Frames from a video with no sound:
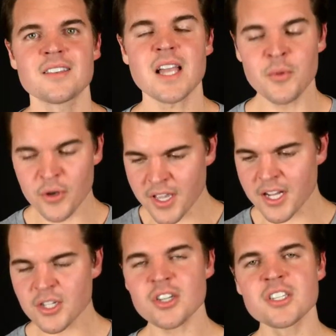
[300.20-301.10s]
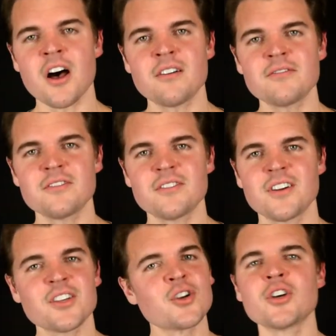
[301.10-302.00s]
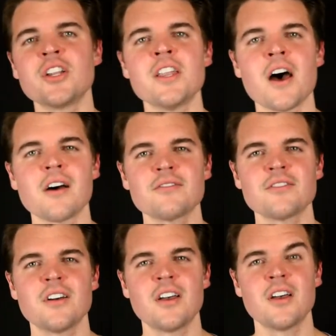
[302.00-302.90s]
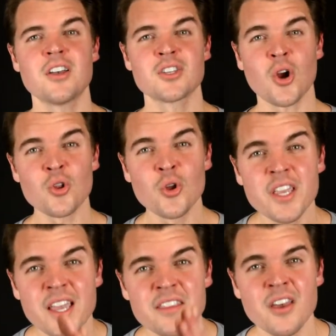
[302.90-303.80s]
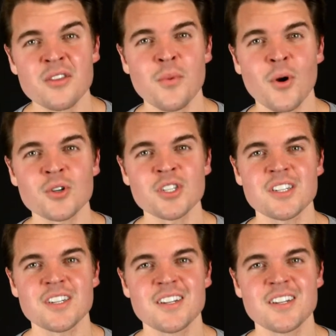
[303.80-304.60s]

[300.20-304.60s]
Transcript: Stop looking at yourself. You're good enough. Start looking at the other person.